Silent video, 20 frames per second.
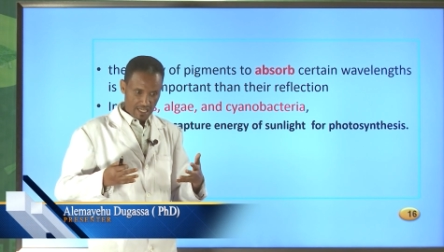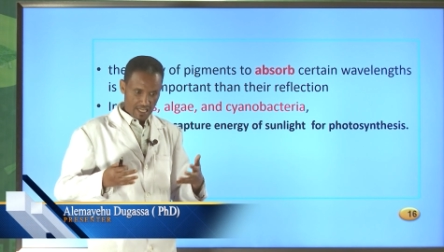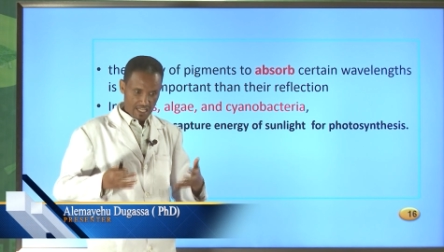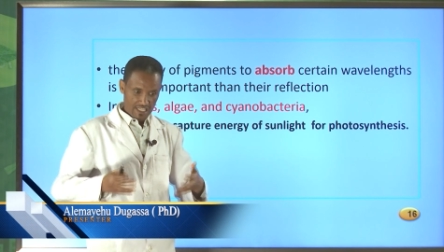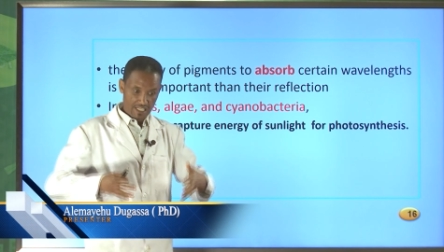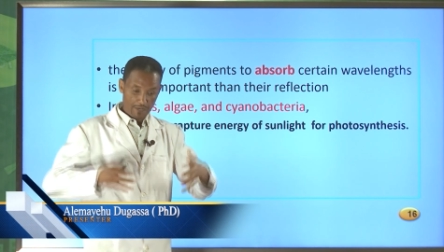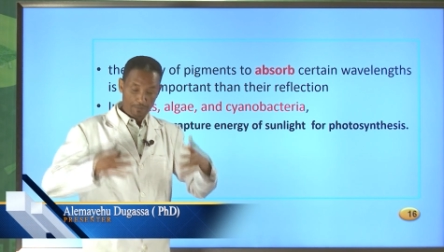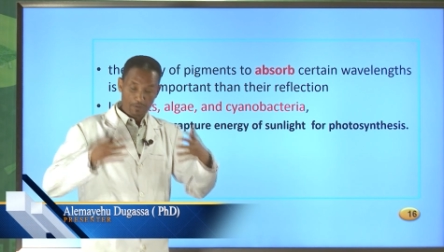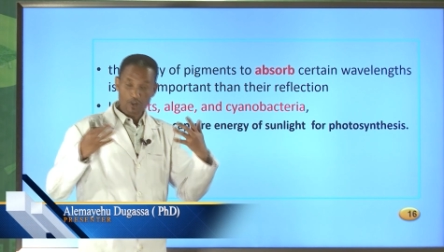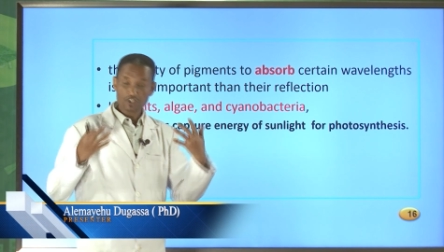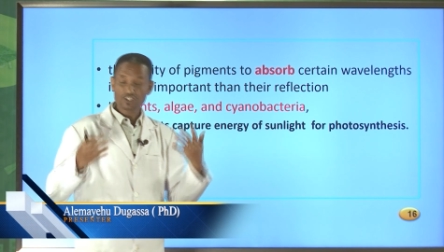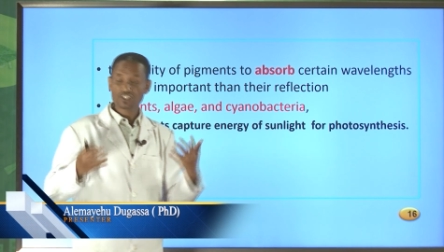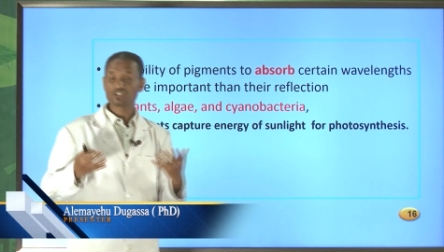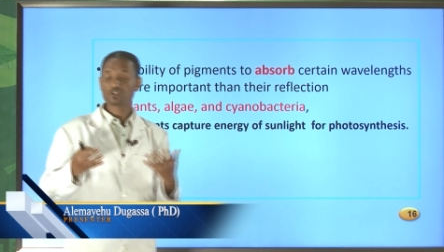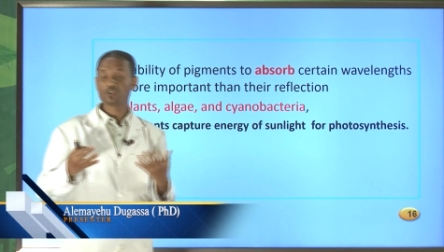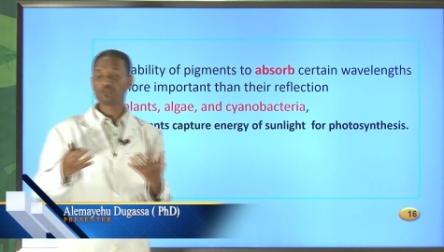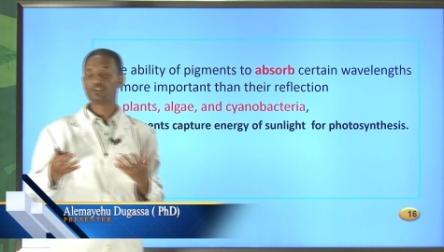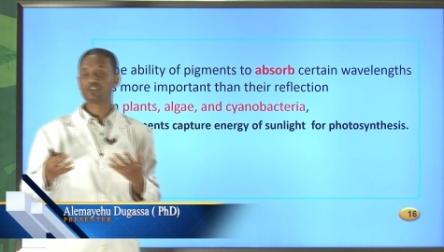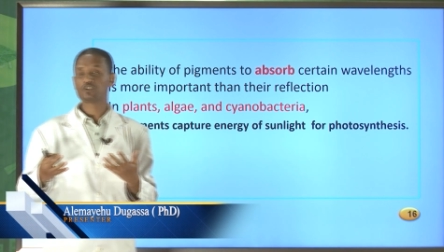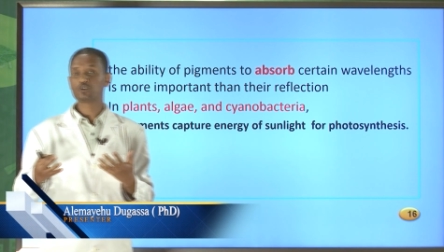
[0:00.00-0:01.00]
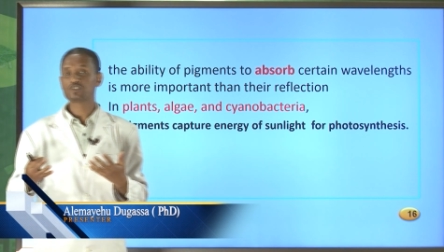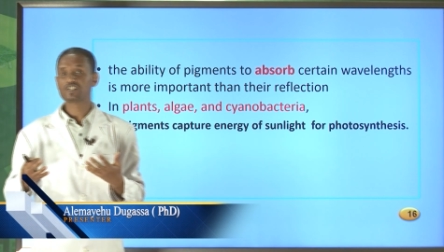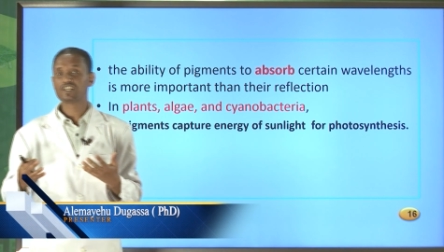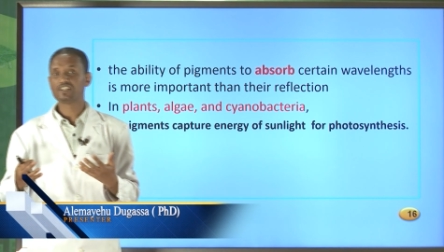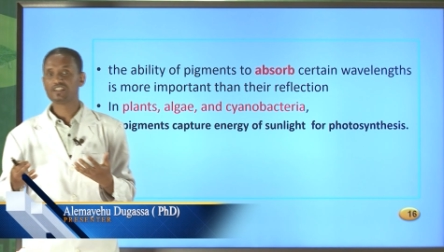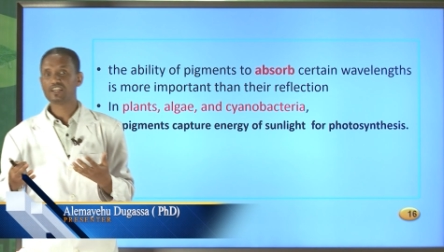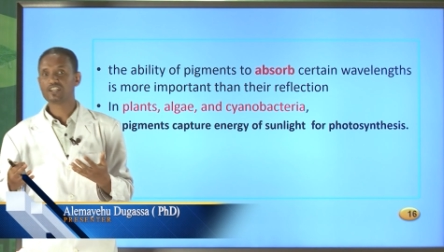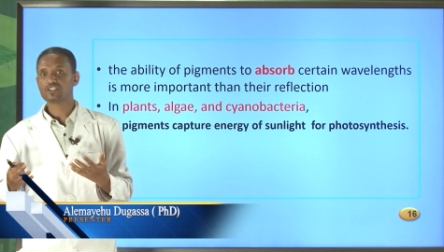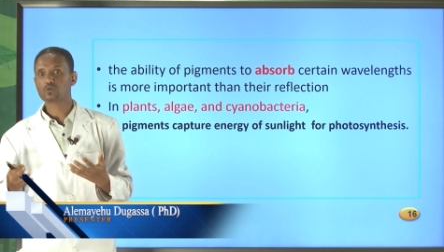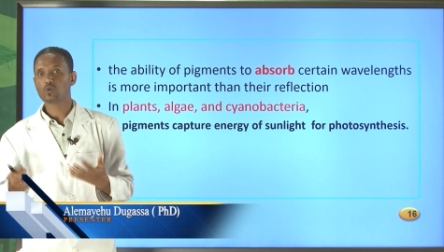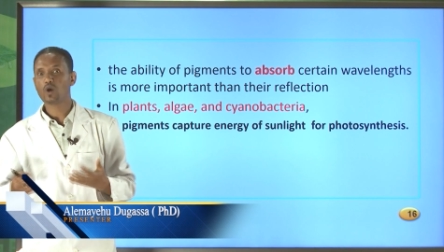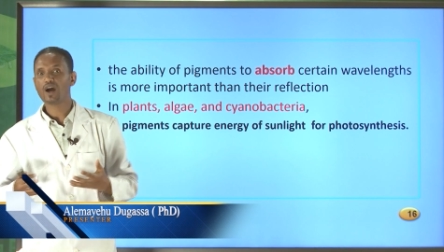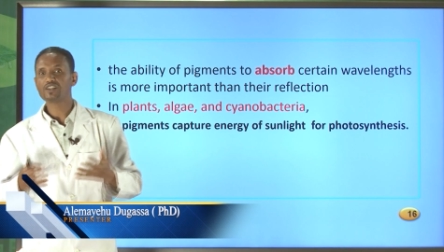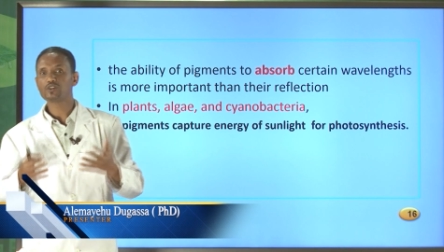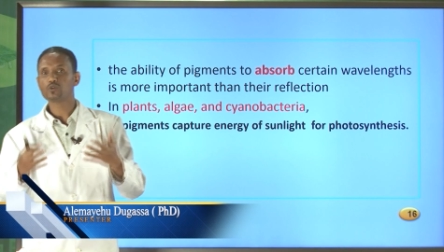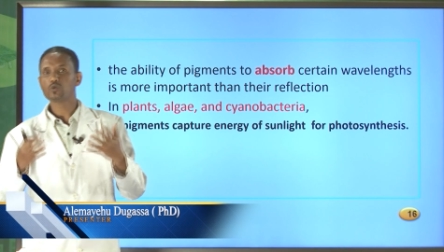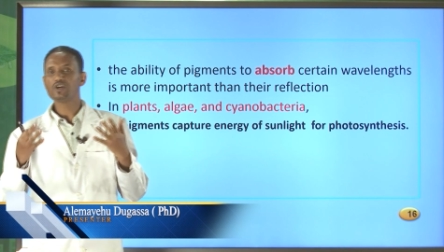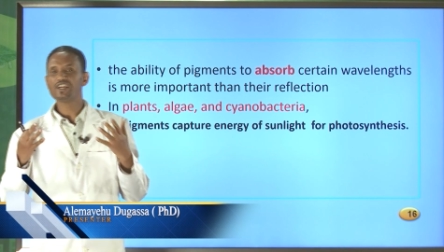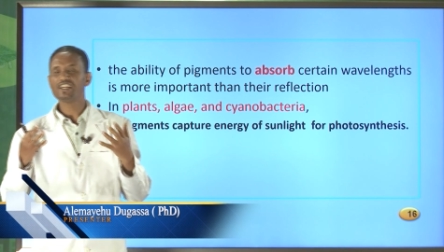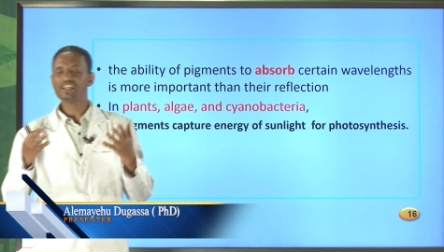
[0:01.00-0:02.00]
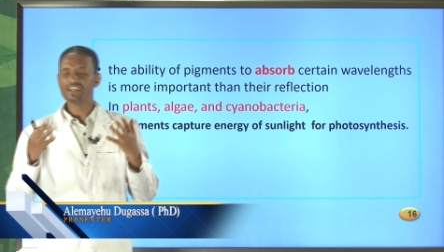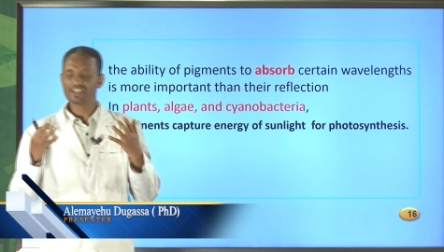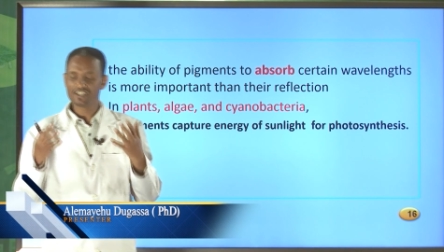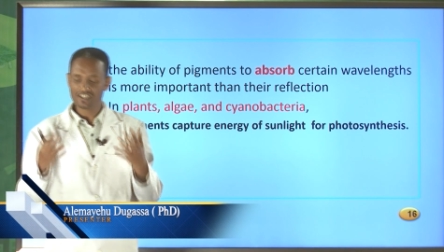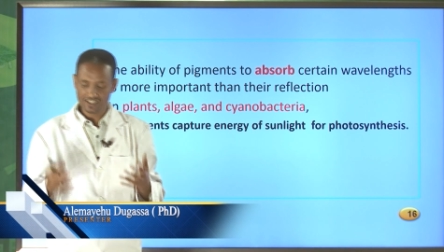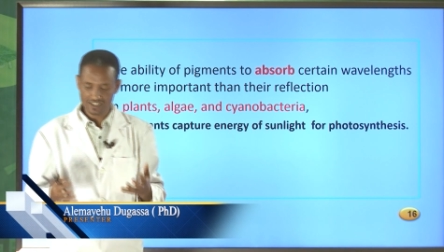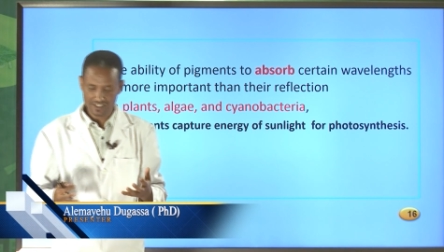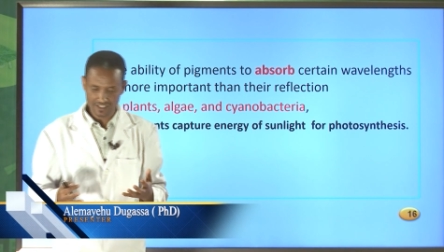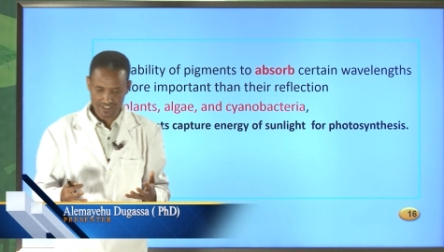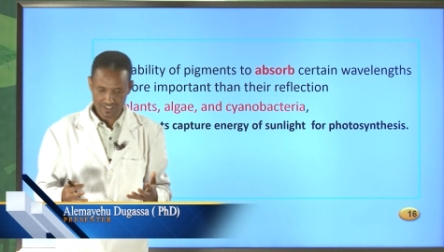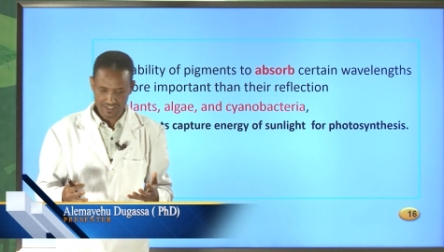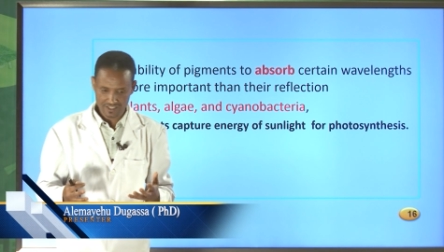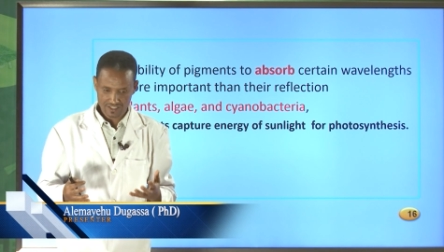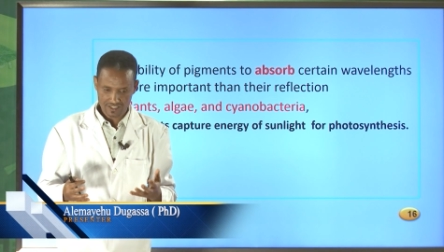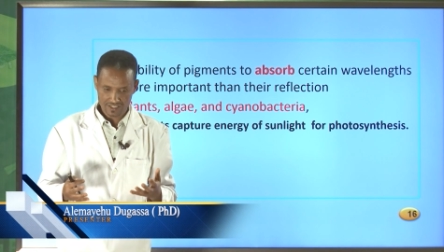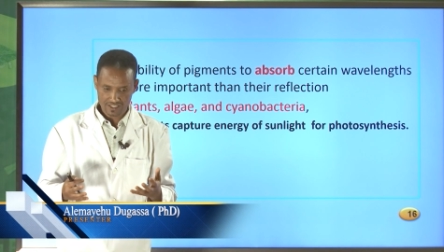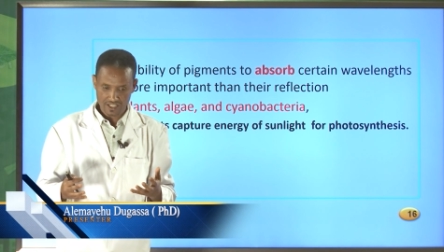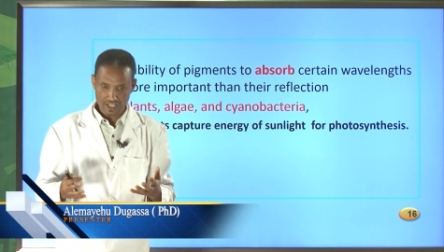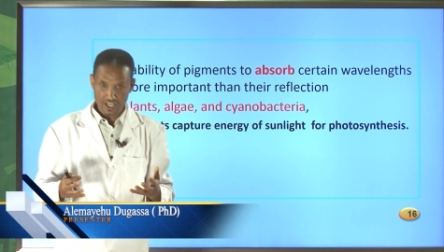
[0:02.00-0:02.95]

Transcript: in the process of photosynthesis, what we need is